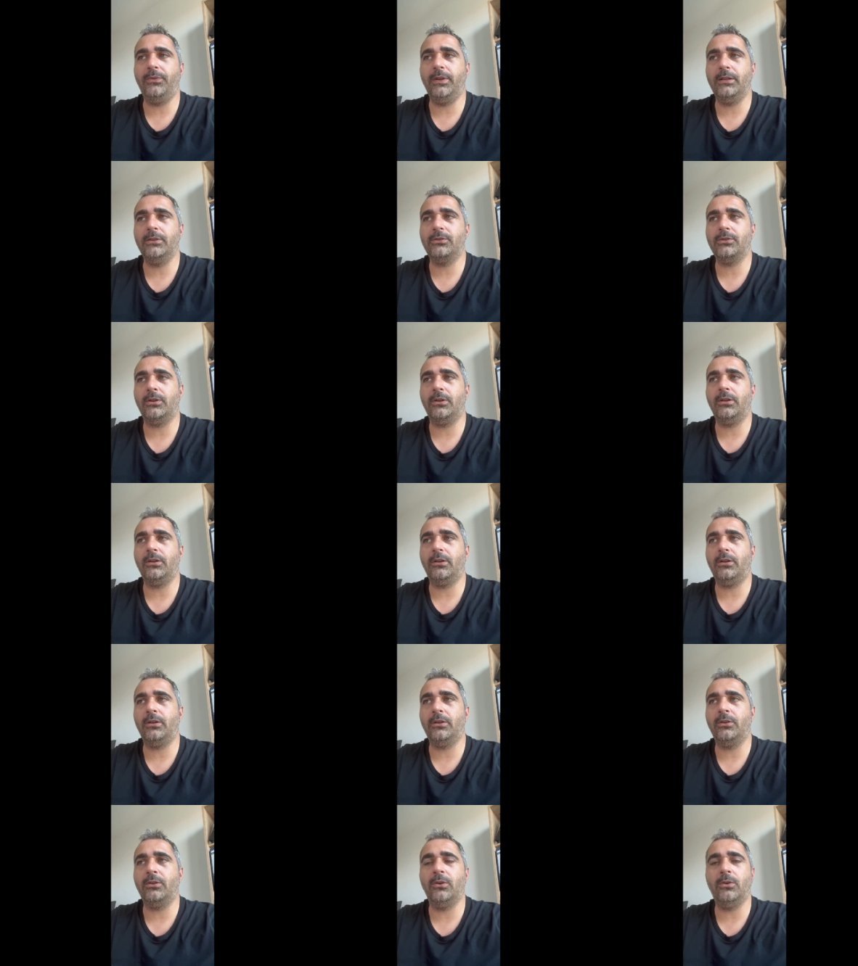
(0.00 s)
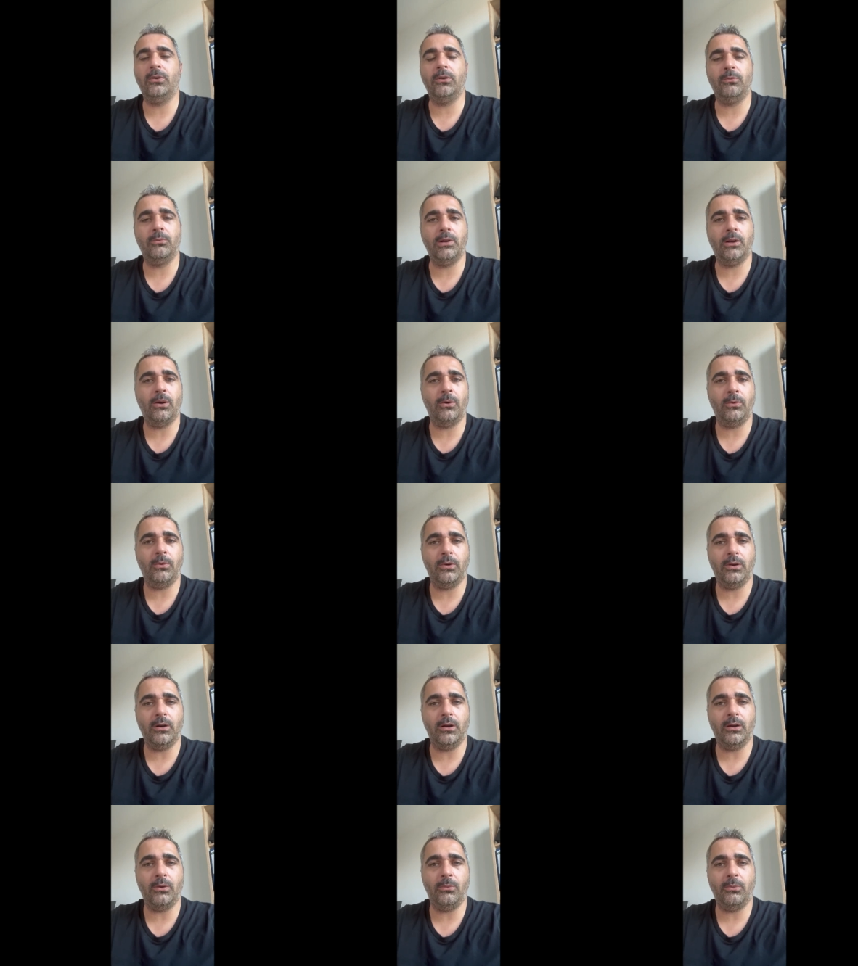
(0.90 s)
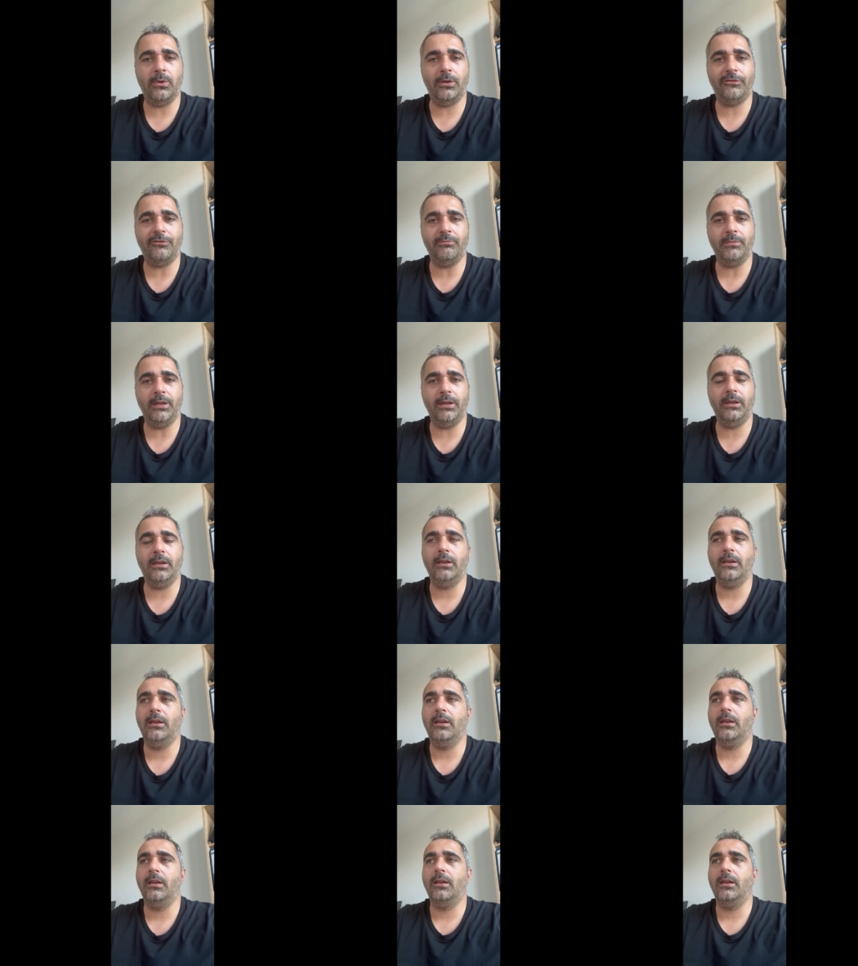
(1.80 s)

things are are going well uh, with me.